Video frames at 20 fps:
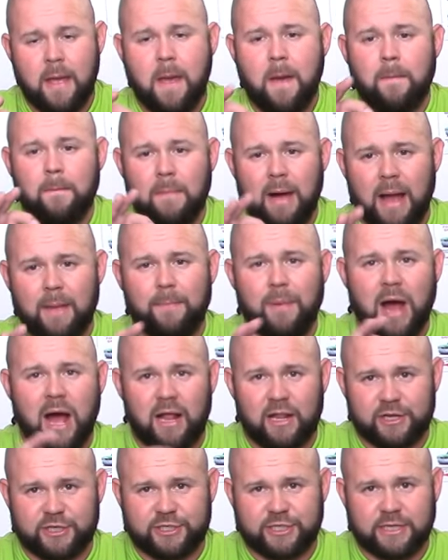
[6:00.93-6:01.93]
my
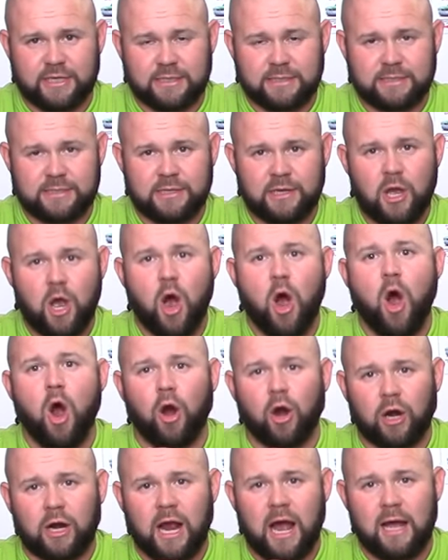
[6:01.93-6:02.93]
polishes,
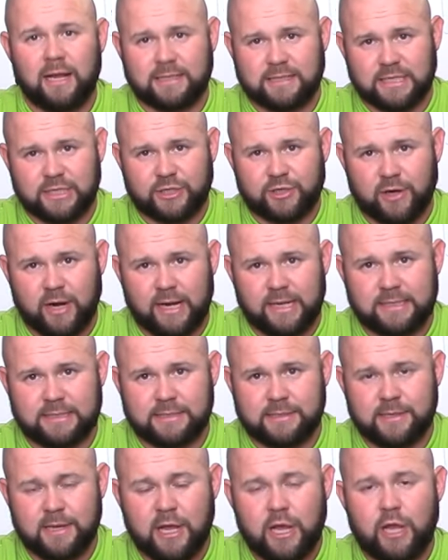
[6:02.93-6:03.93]
are
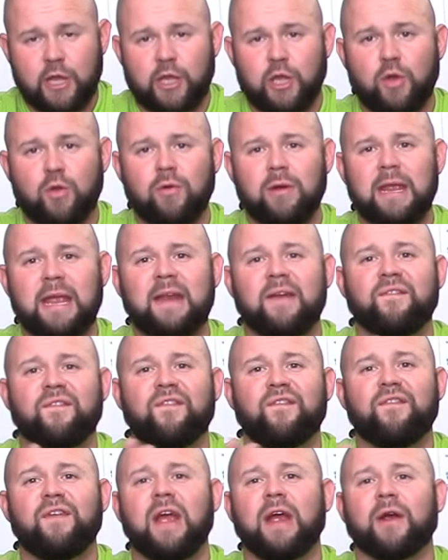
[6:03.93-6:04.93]
concentrates. You need
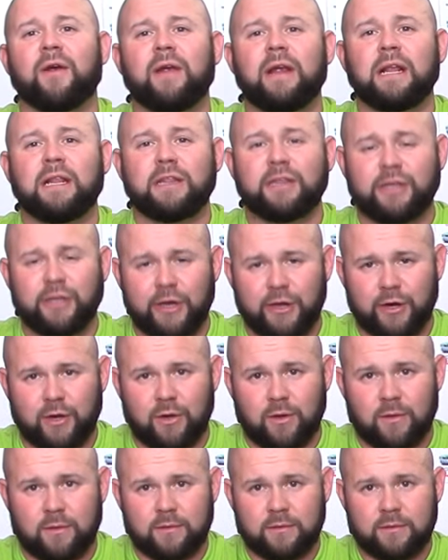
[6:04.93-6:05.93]
very
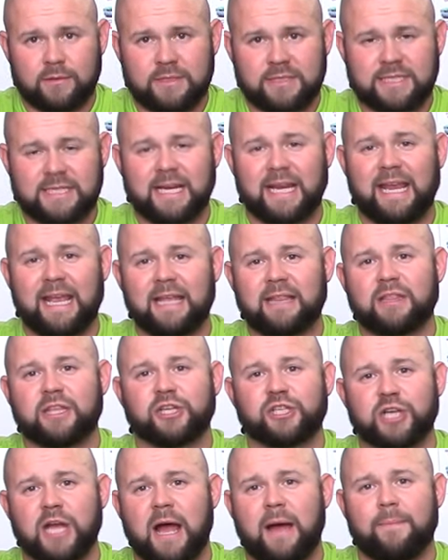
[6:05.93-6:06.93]
little to get the
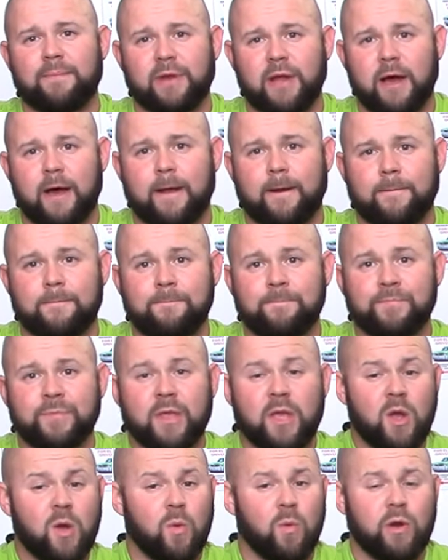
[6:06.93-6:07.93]
job done.
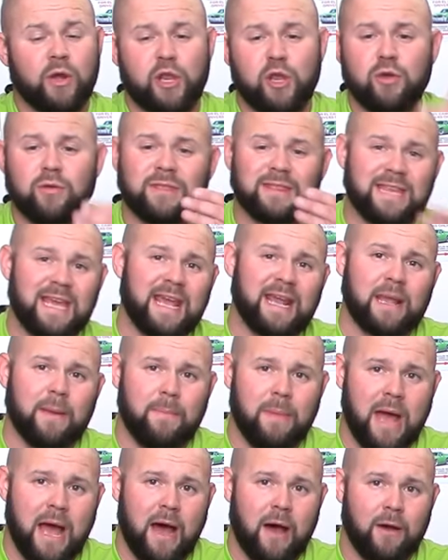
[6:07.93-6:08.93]
When you think
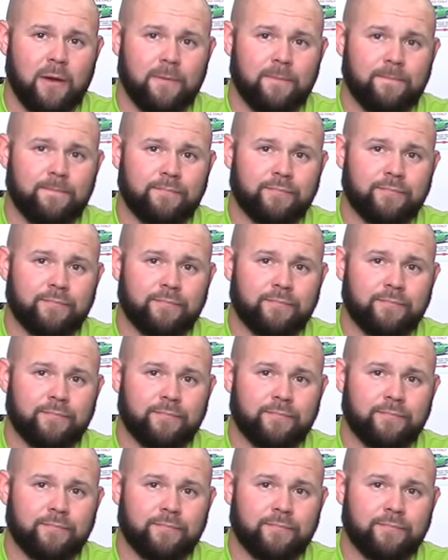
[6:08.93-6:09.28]
about